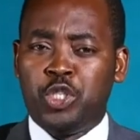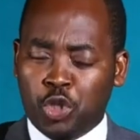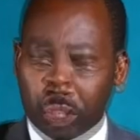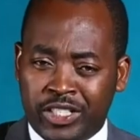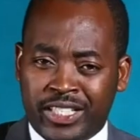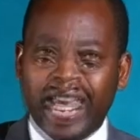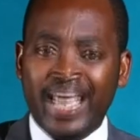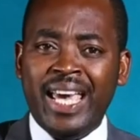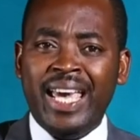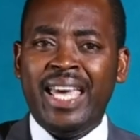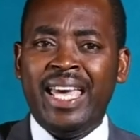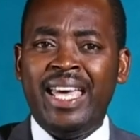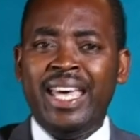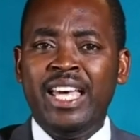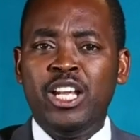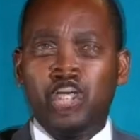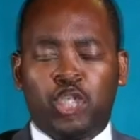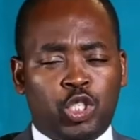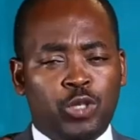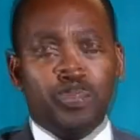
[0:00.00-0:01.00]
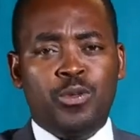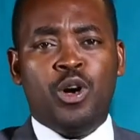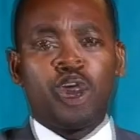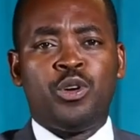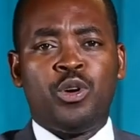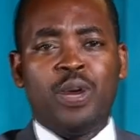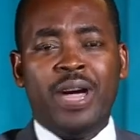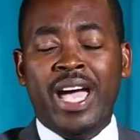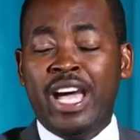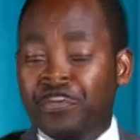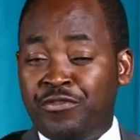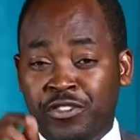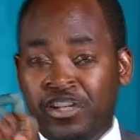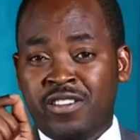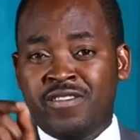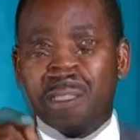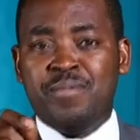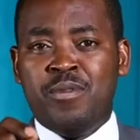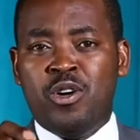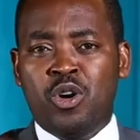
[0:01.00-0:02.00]
today, tomorrow, and
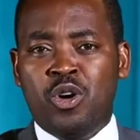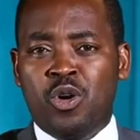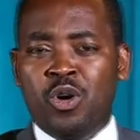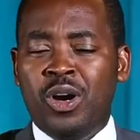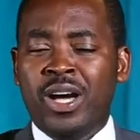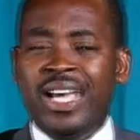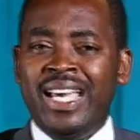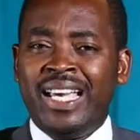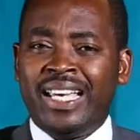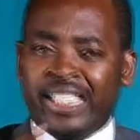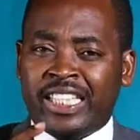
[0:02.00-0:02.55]
forevermore.